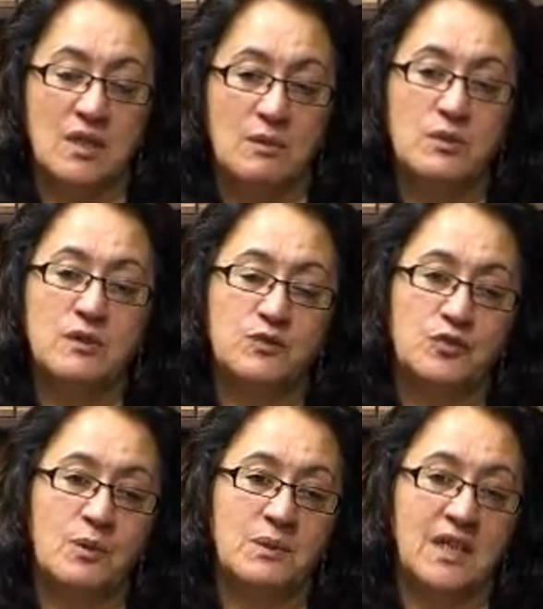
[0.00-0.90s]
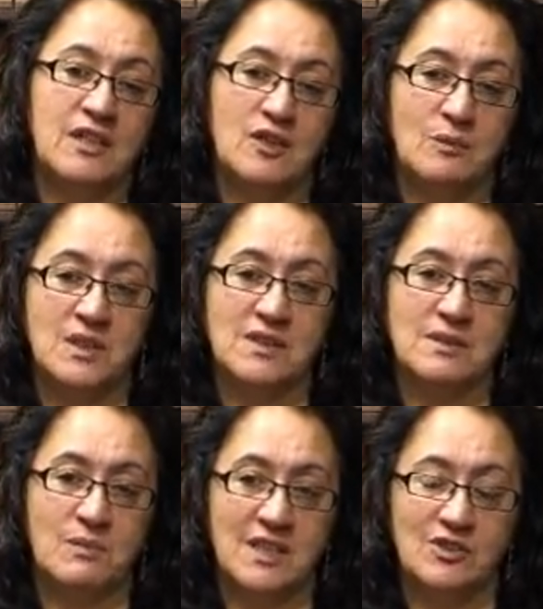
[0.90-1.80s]
I moved from an economics
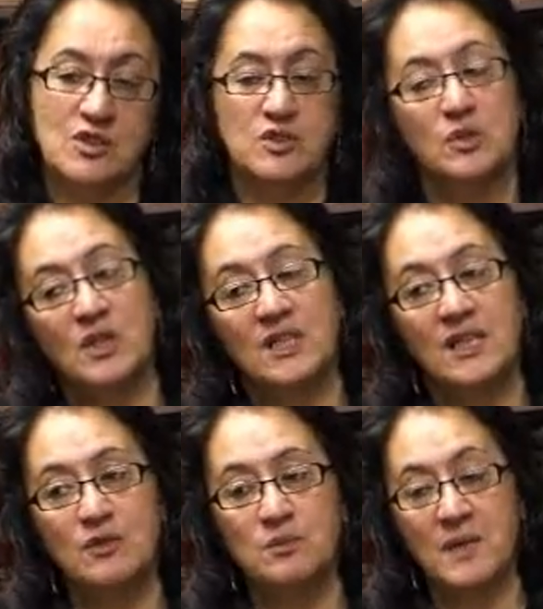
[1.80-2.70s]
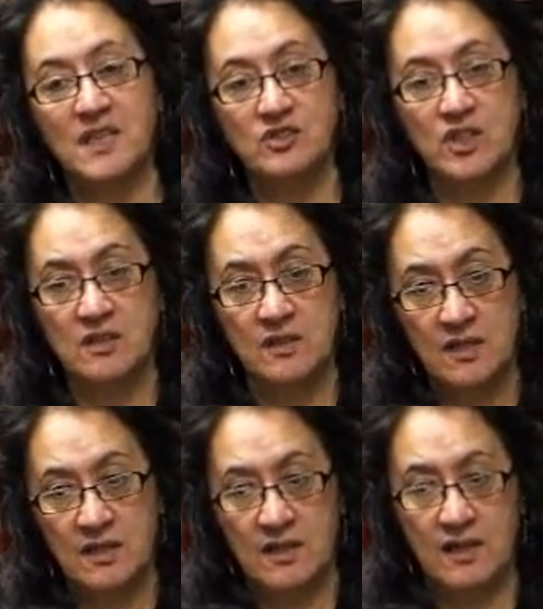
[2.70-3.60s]
major to a legal major
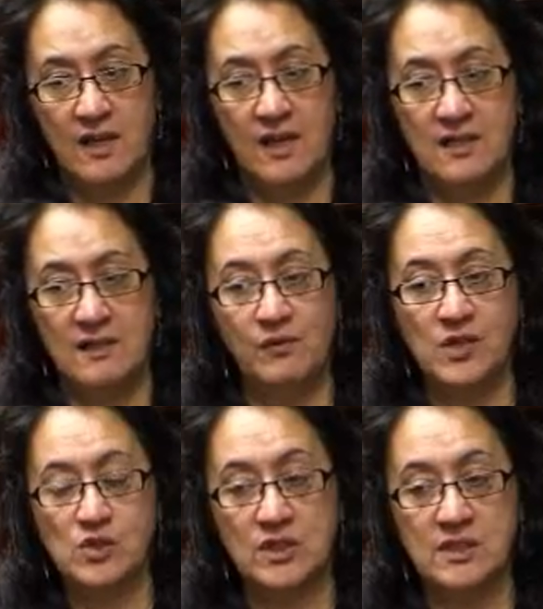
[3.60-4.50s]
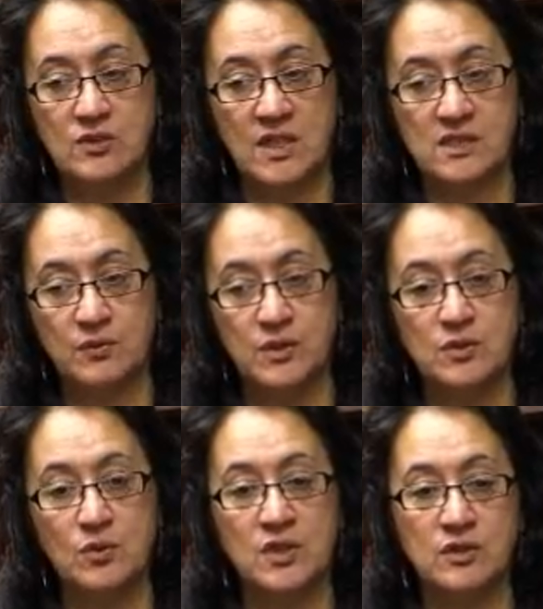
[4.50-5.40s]
and eventually transferred
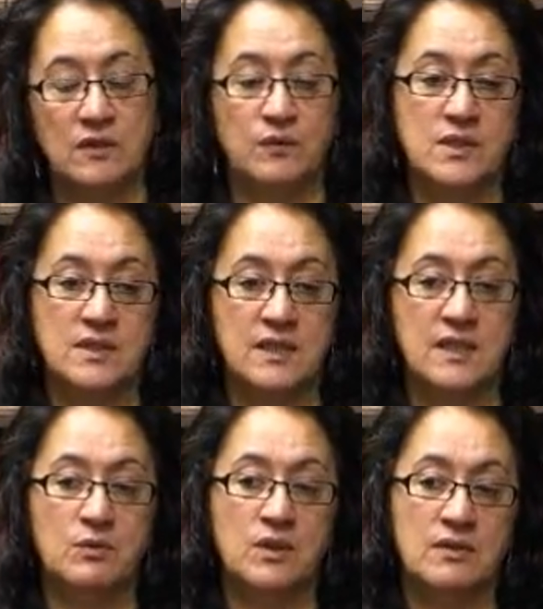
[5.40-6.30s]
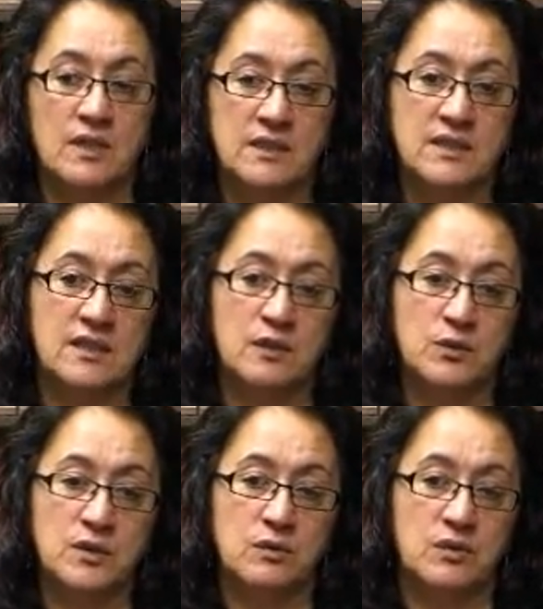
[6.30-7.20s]
to Auckland University, where I did a law
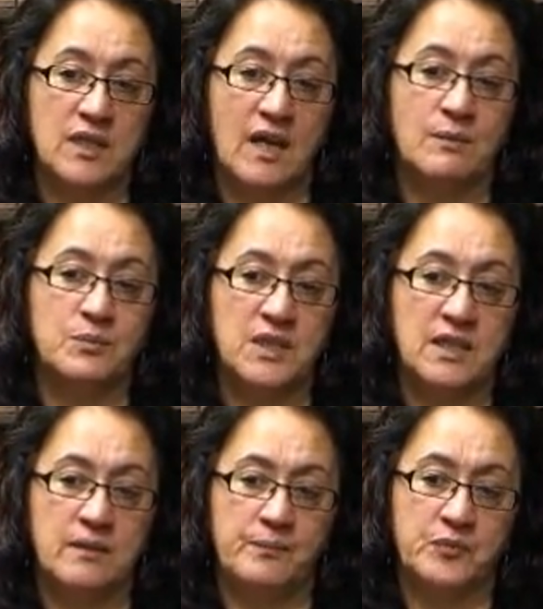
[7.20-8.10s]
degree up there.